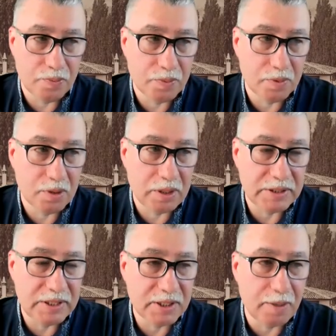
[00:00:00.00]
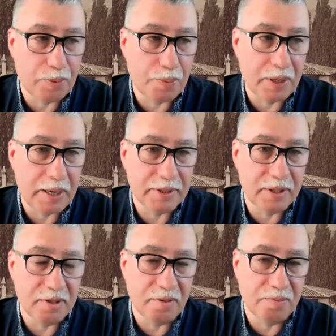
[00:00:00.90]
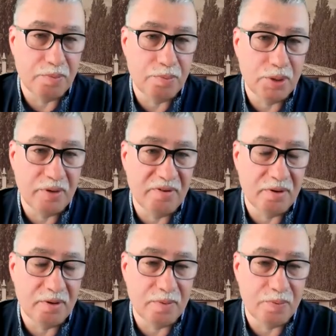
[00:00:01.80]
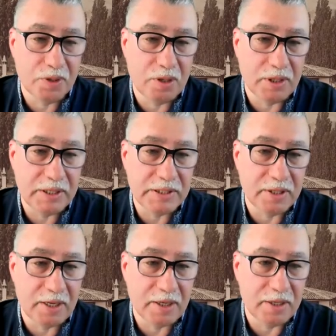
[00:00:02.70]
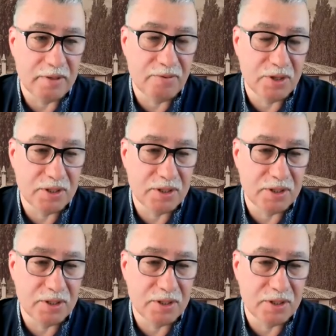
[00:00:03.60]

Russian propaganda, it was useful,